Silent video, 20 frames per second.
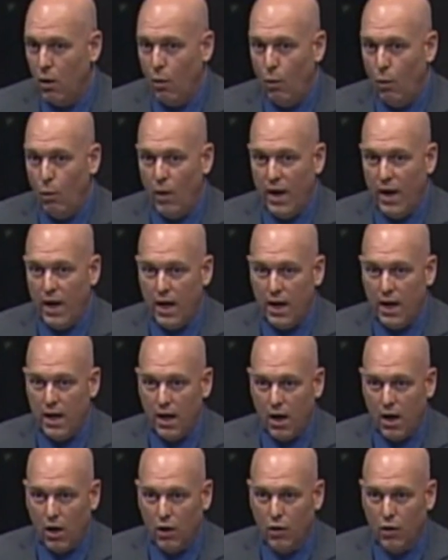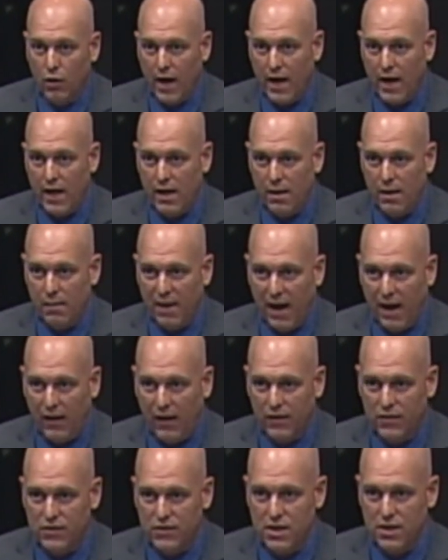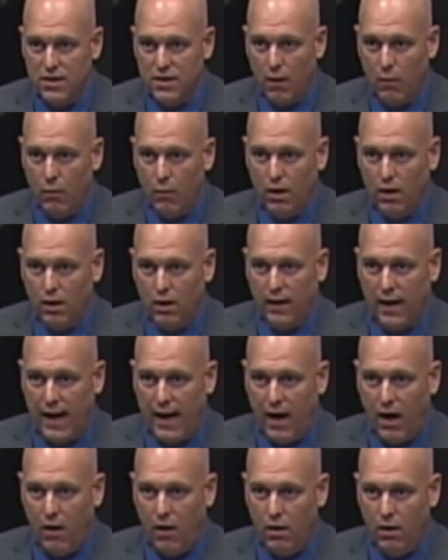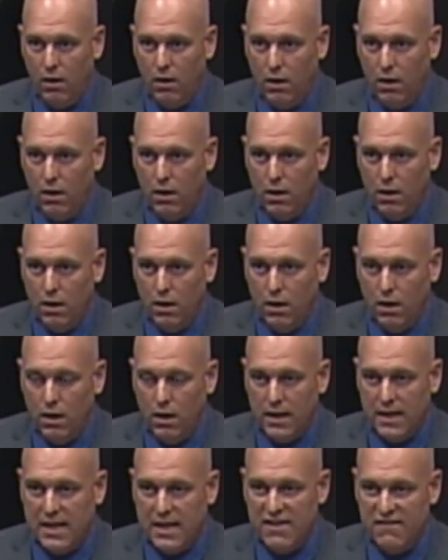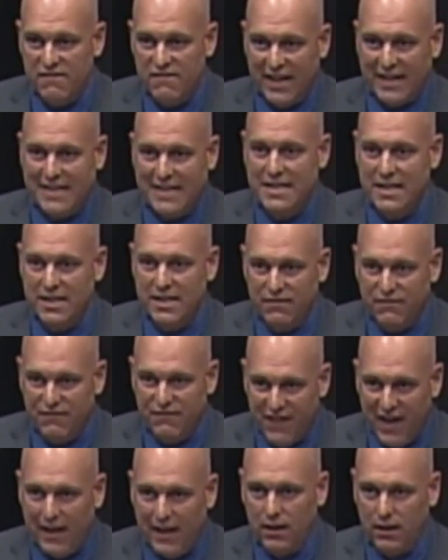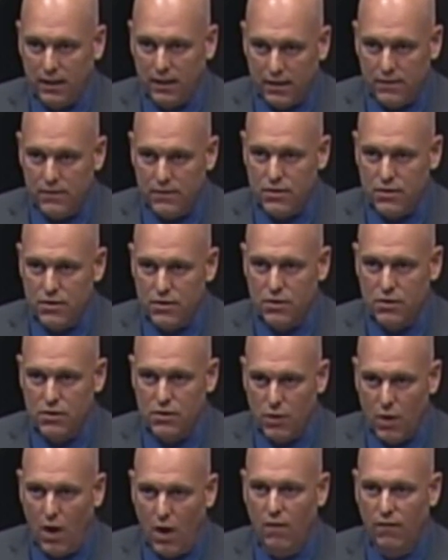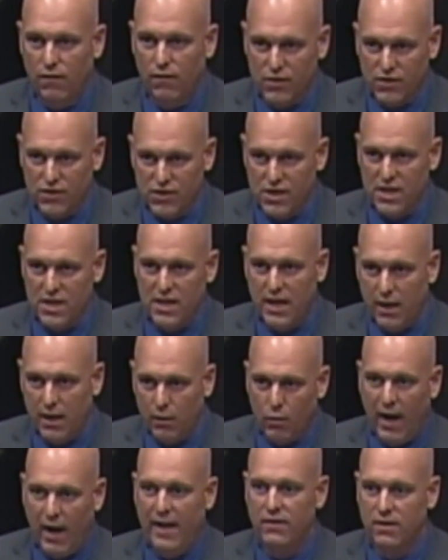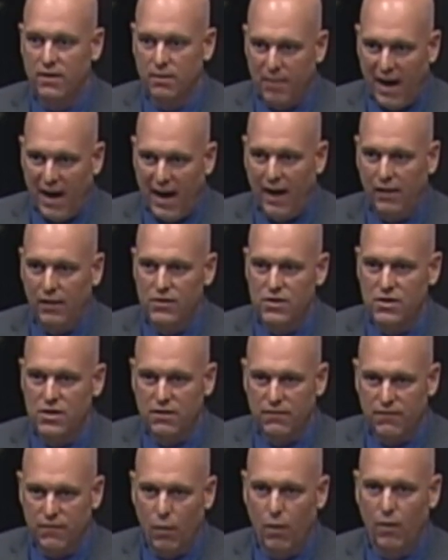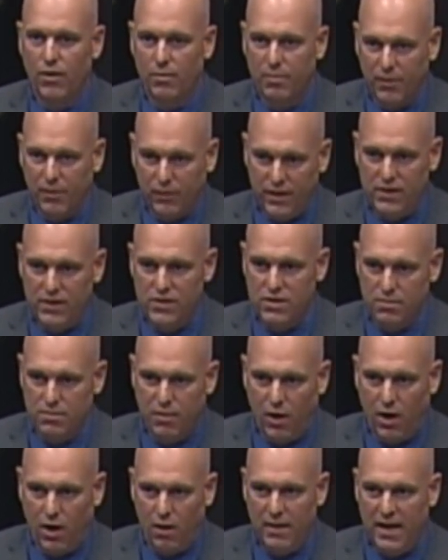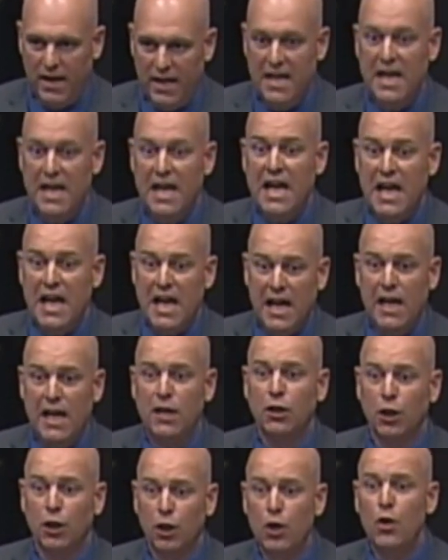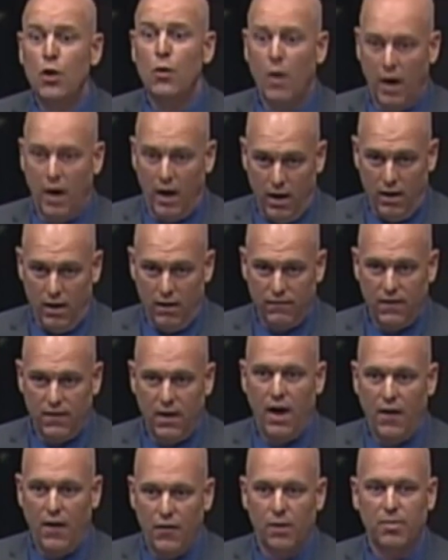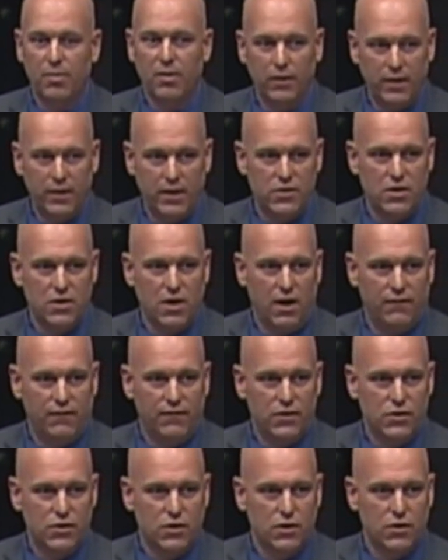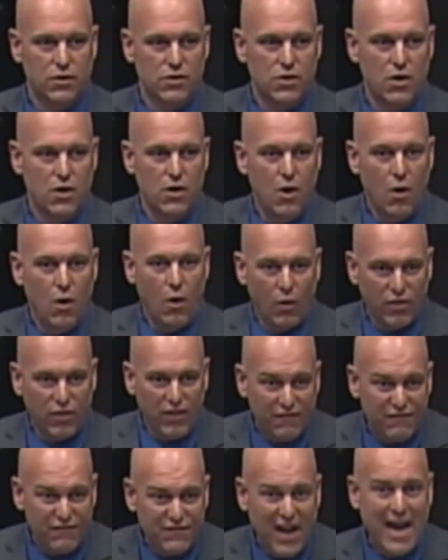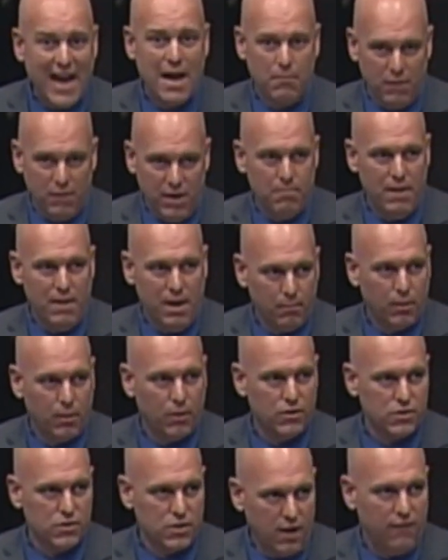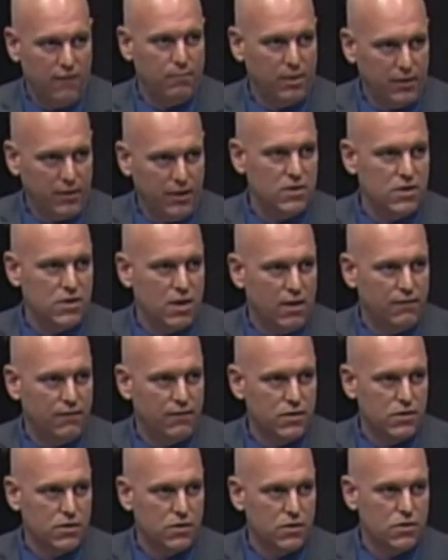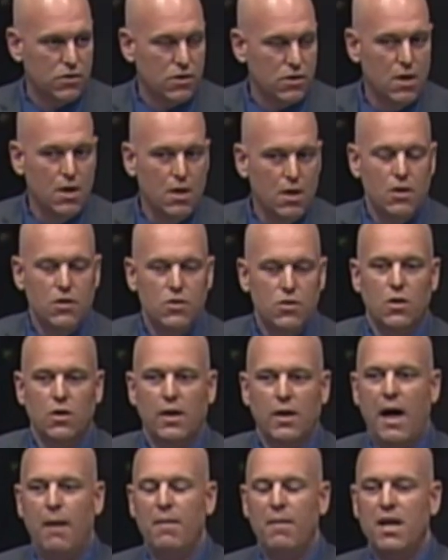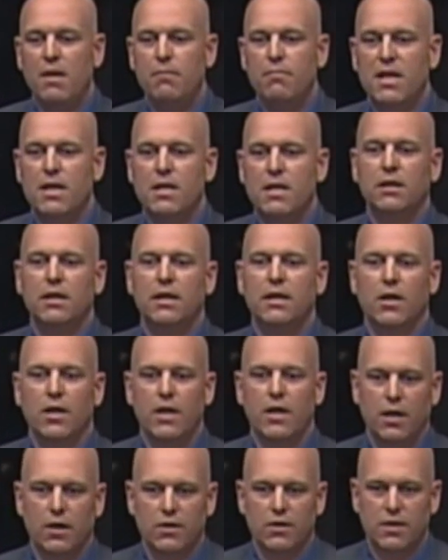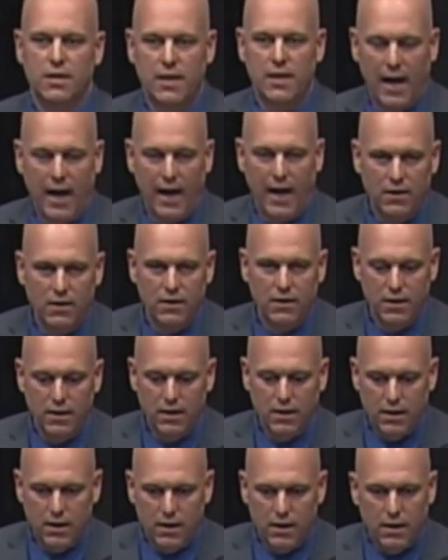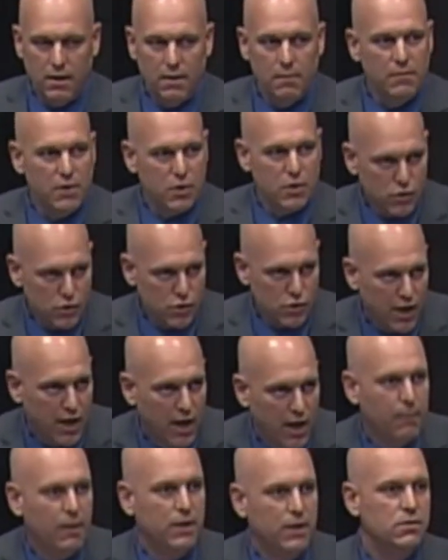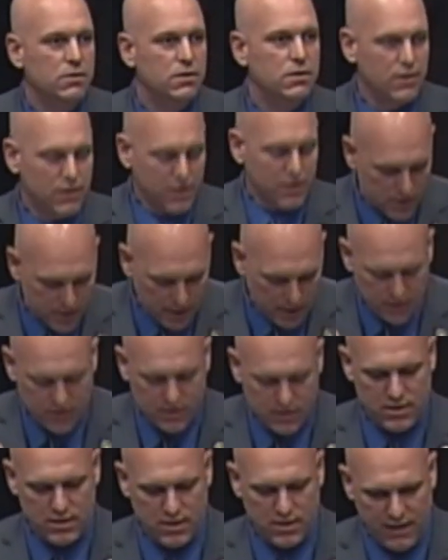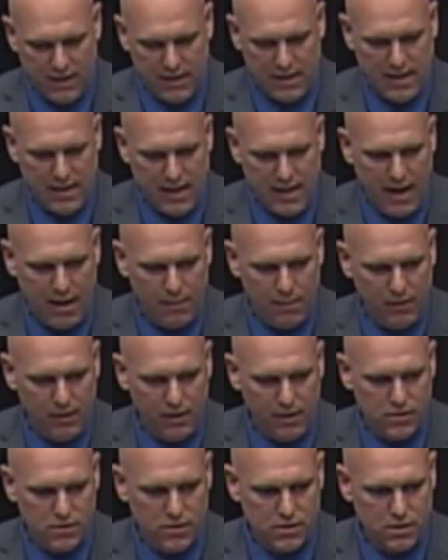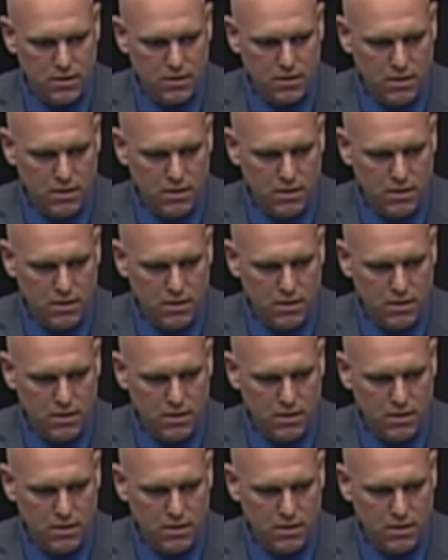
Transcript: we are creating a policy that will allow convicted felons to oversee and write the policy for the police department in lieu of other police officers or the family members of police officers. So allow me to be clear here tonight, Mr. Chairman, to the citizens of Indianapolis.